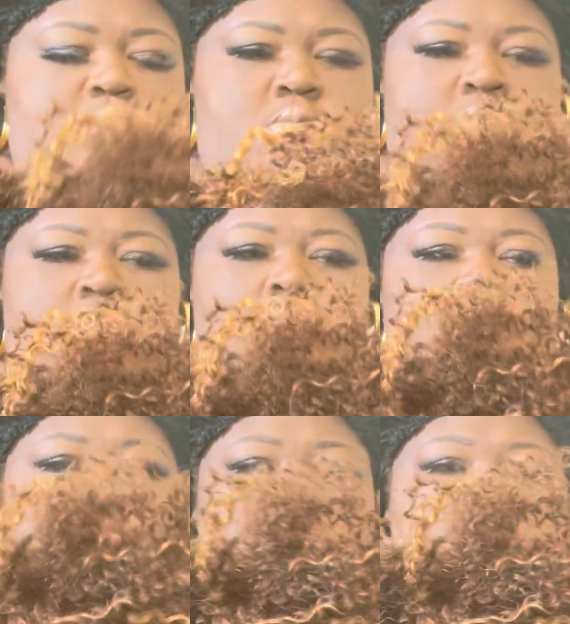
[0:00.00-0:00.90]
Now, with
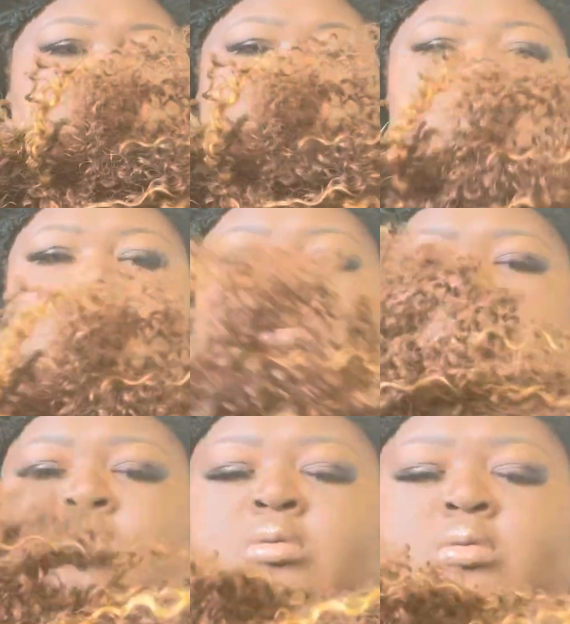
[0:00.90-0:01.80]
this particular
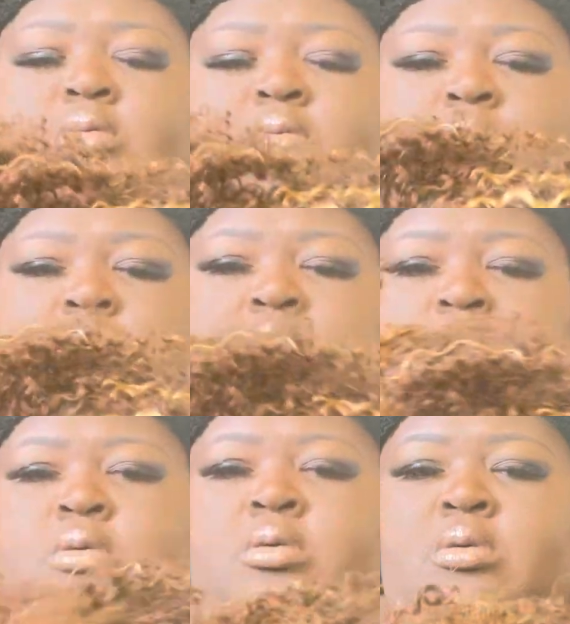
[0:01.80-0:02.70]
unit, it
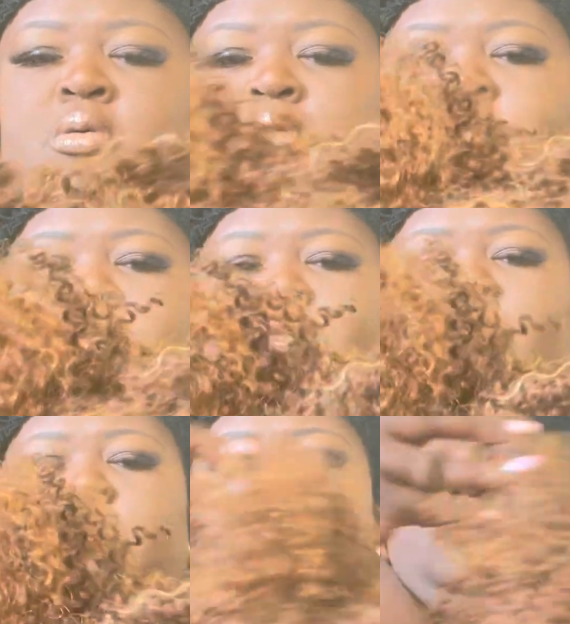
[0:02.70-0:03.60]
is a
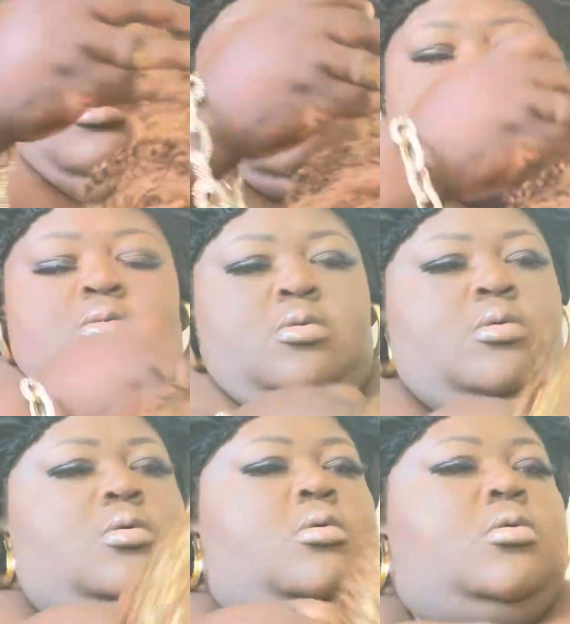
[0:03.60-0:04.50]
lace front, so they
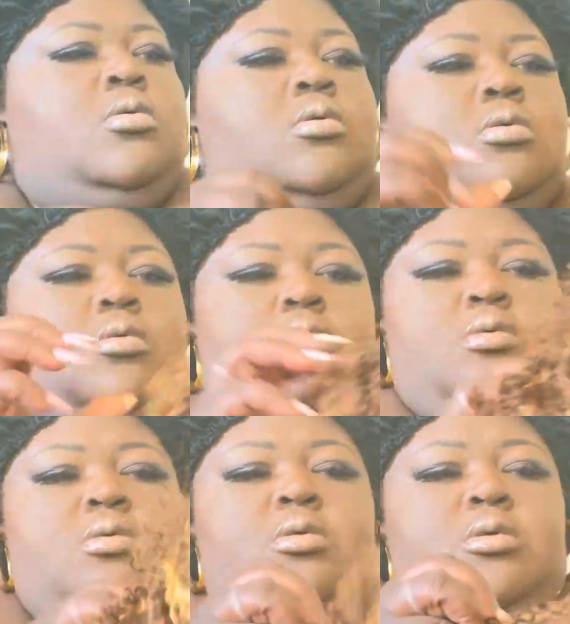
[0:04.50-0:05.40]
say,
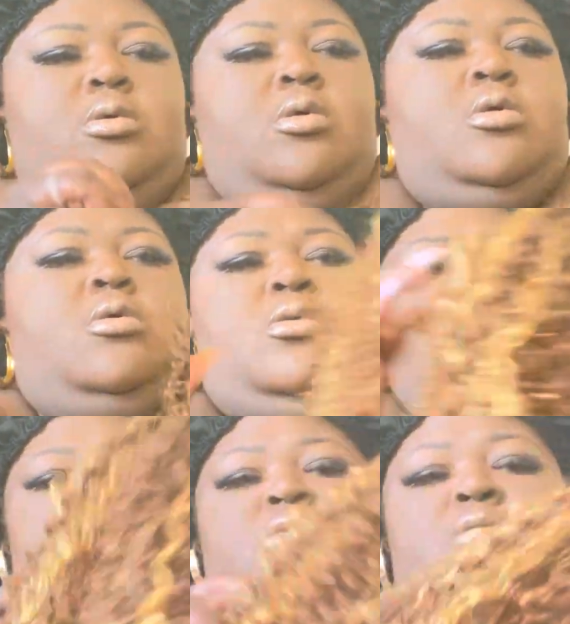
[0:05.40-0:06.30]
but
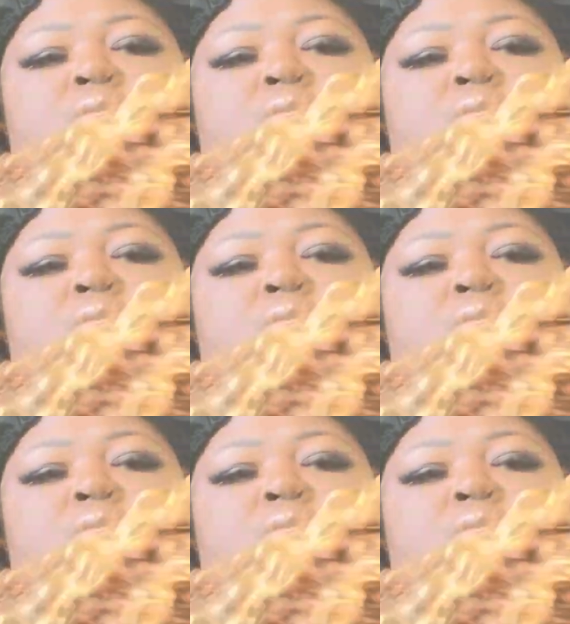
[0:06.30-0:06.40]
um,